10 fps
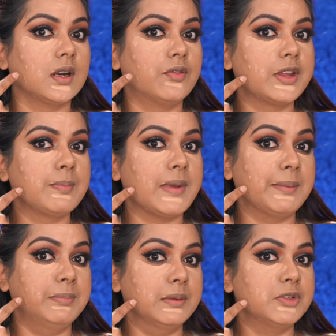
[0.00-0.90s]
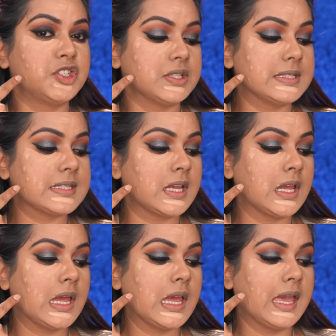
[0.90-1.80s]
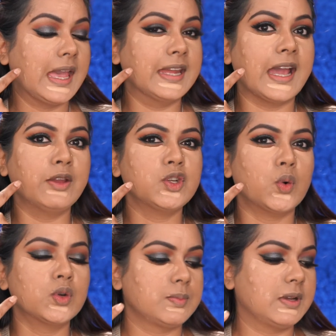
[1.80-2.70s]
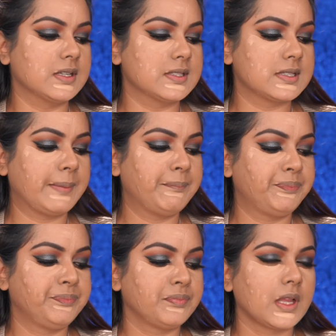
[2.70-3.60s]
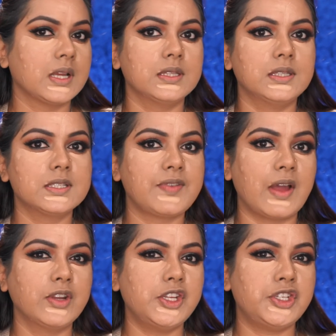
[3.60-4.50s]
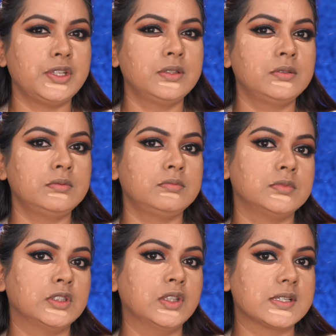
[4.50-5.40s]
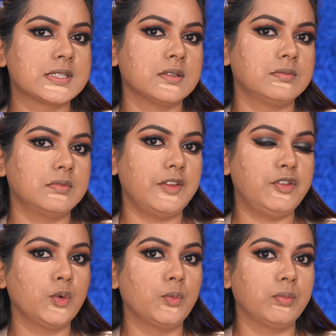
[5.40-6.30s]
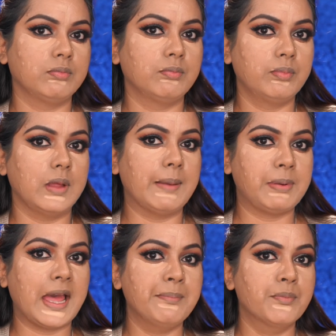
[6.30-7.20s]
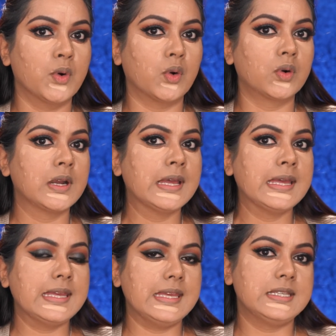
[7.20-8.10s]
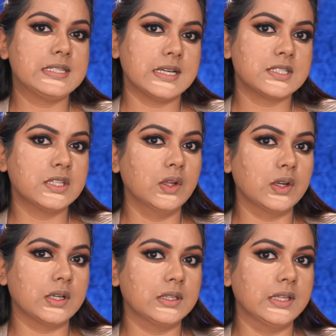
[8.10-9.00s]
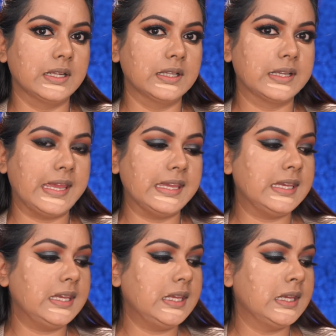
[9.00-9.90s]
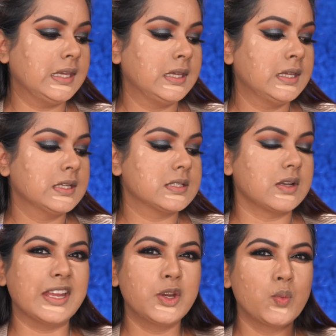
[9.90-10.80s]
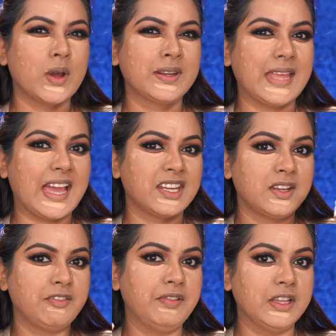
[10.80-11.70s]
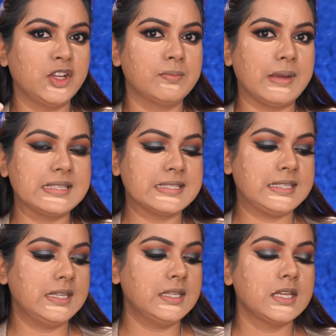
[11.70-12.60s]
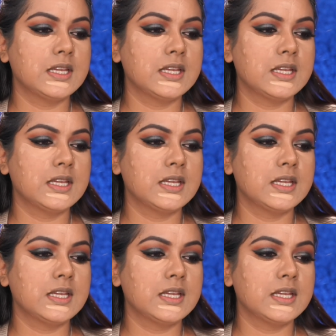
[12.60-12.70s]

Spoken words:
covering my blemishes, and I don't, because this foundation looks, if you apply more, it does look a little cakey. So I didn't want that feeling on my skin.